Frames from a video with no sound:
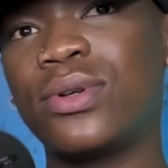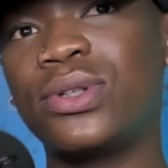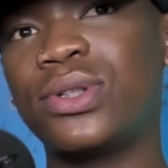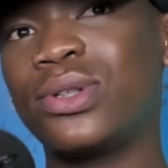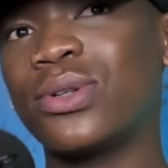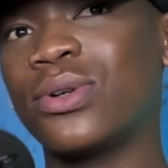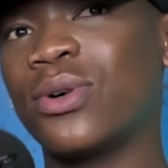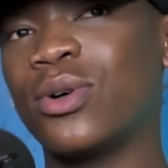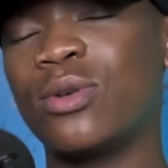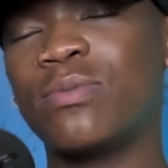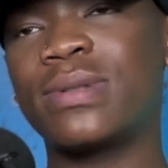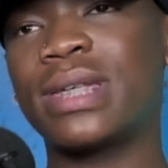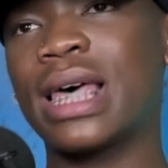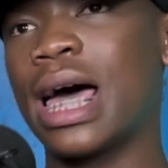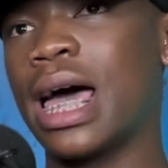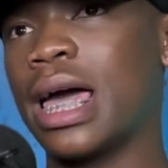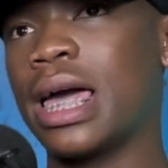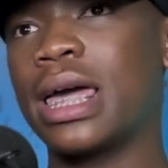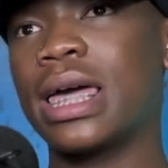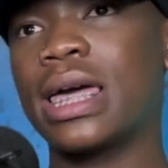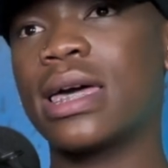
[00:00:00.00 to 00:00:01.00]
your hopes high.
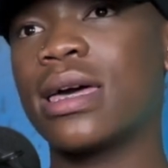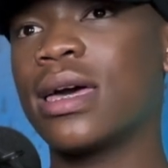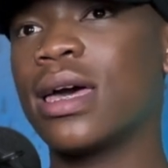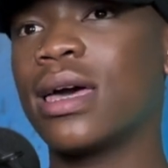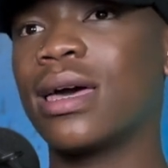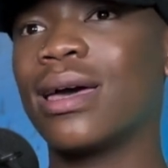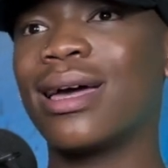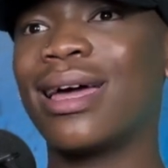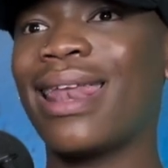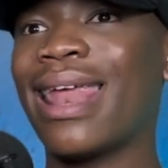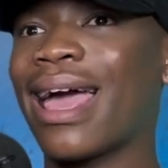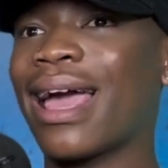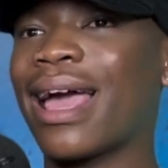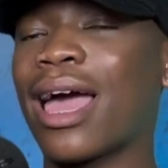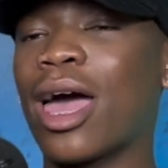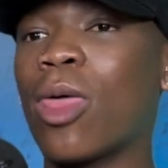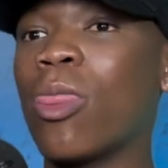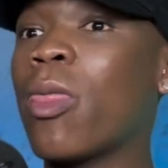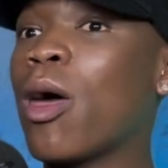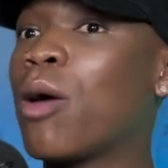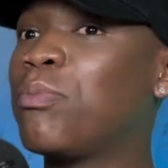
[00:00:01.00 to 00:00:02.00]
Like,
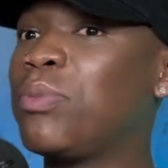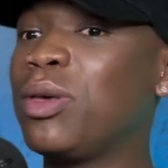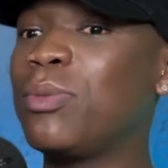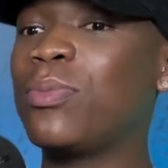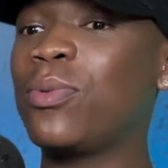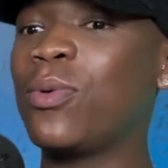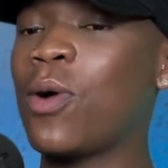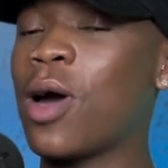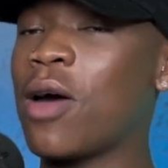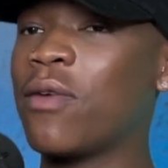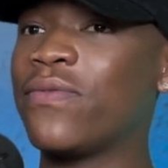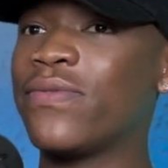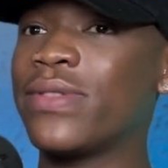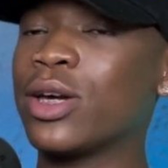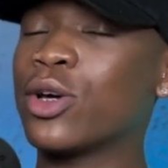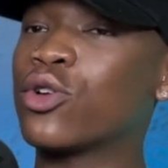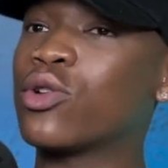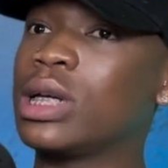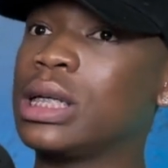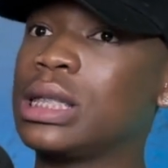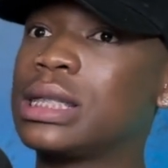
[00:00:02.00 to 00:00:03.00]
that people have the
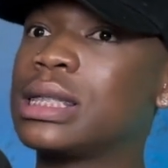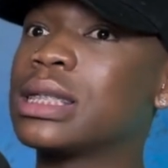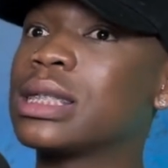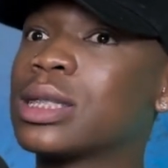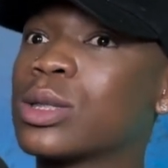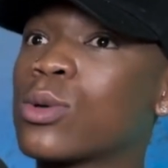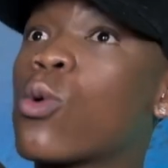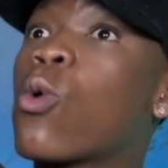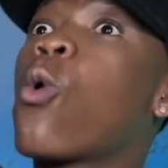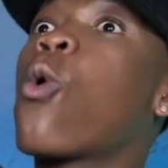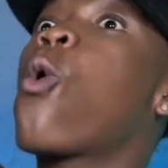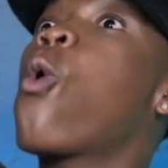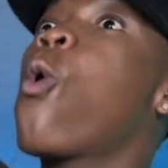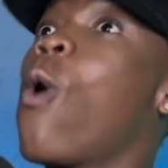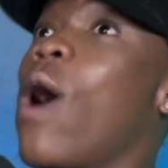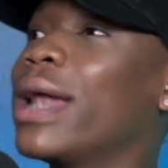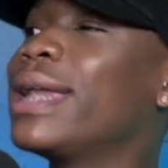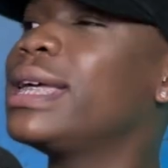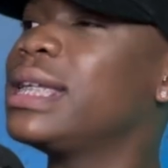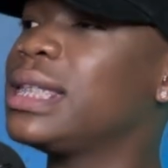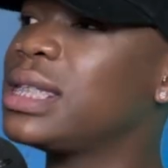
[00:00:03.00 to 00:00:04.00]
greatest
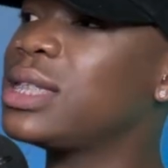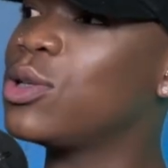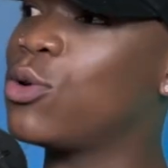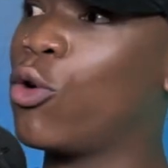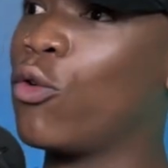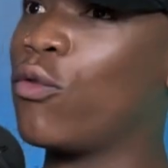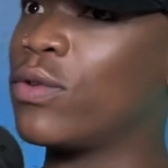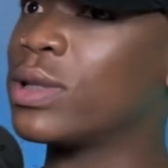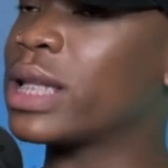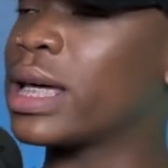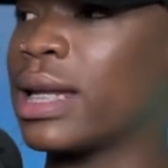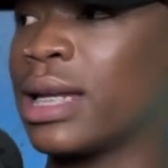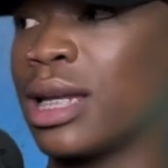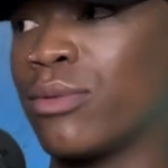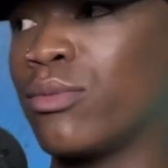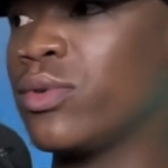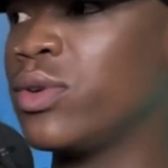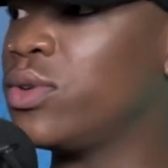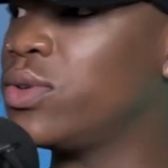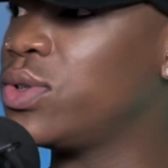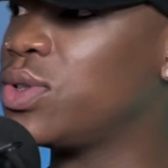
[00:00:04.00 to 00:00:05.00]
quality who fit that on
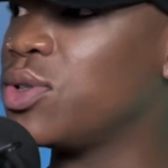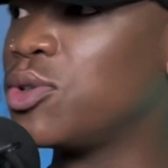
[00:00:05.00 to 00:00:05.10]
YouTube.